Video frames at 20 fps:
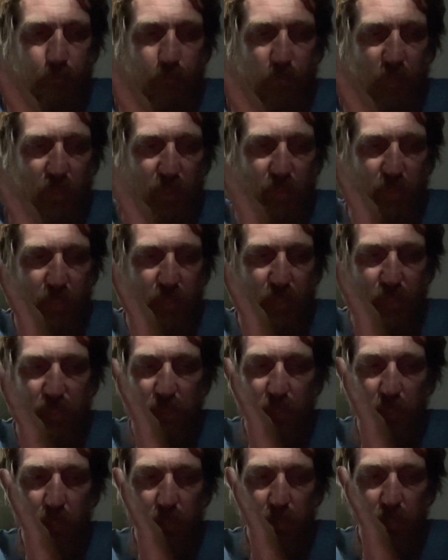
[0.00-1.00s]
like
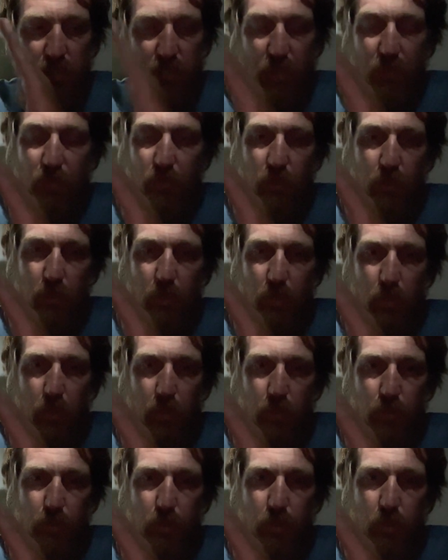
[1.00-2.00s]

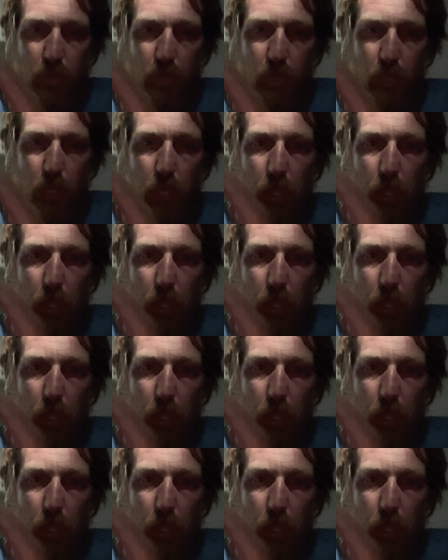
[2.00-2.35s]
6,700,